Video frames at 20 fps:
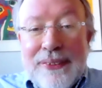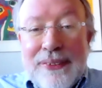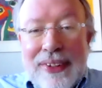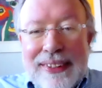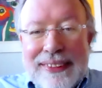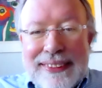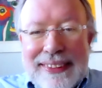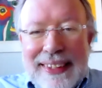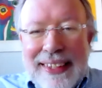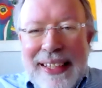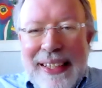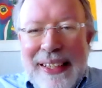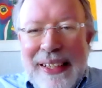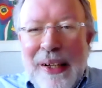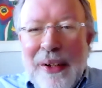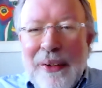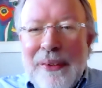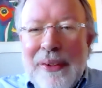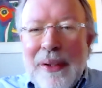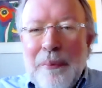is laid
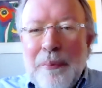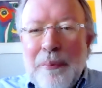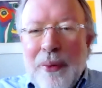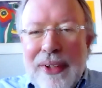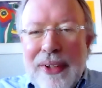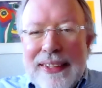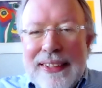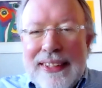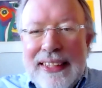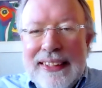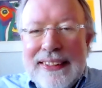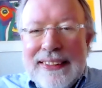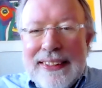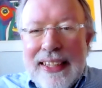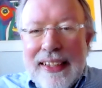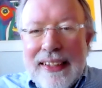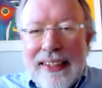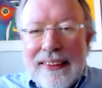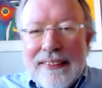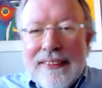out in more
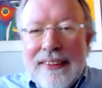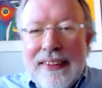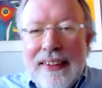detail,